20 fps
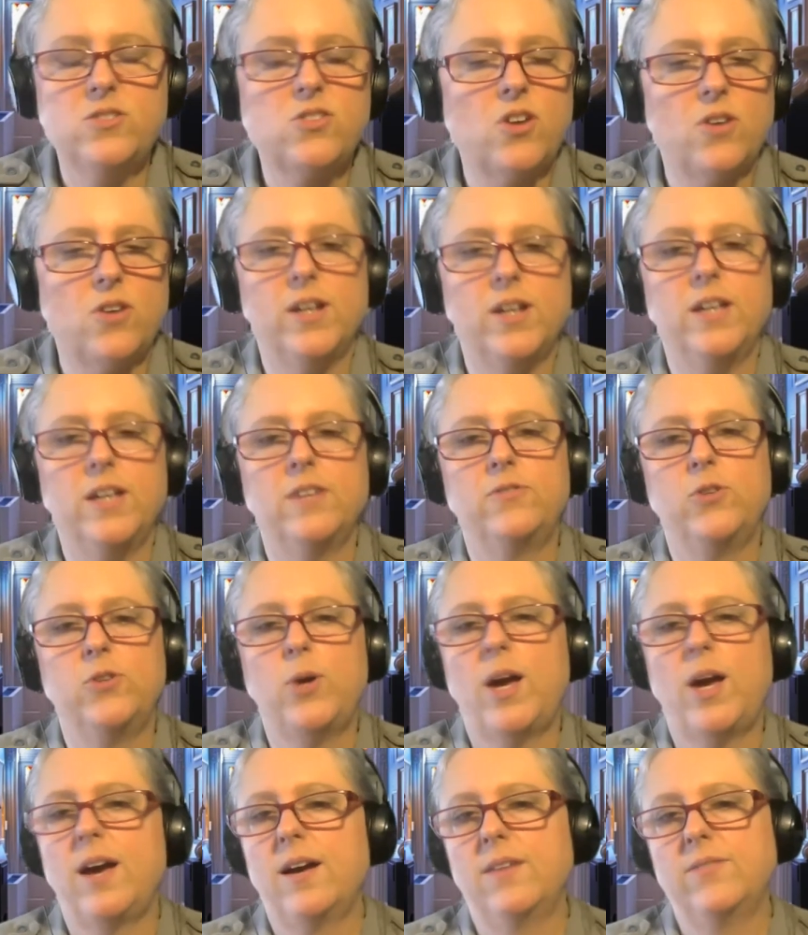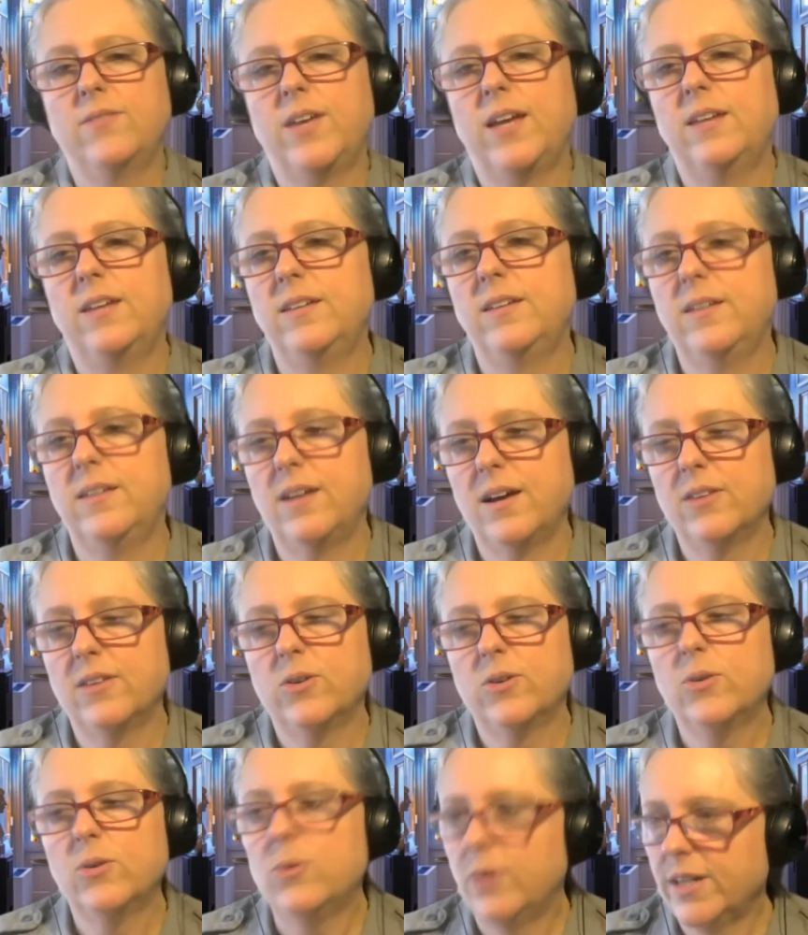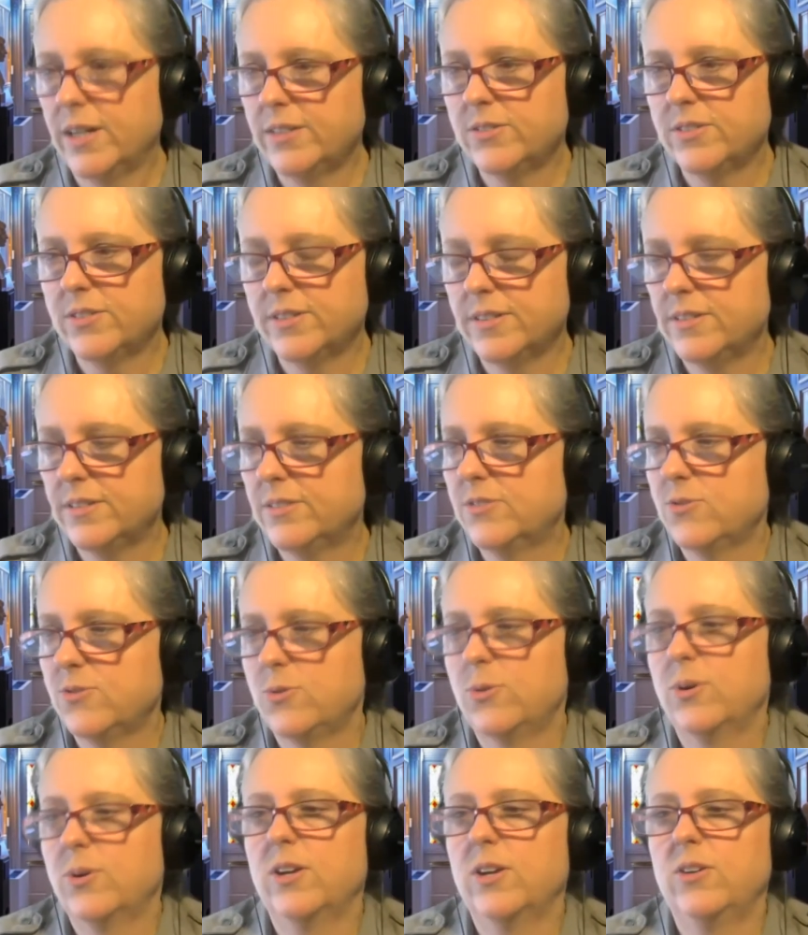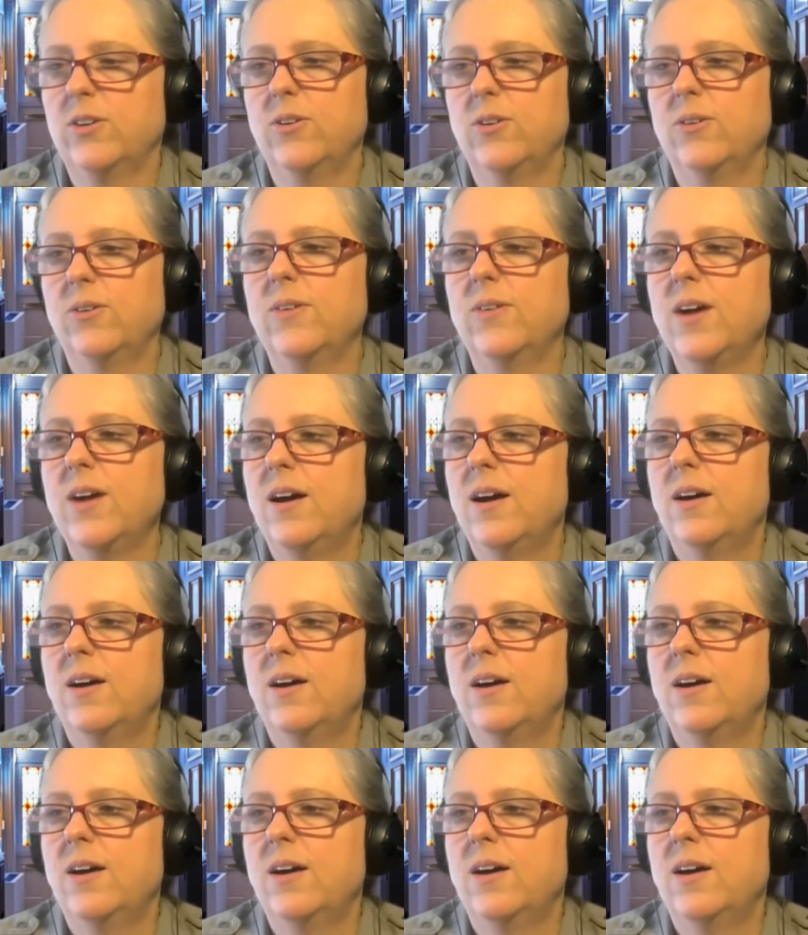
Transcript: So if you have any other questions or you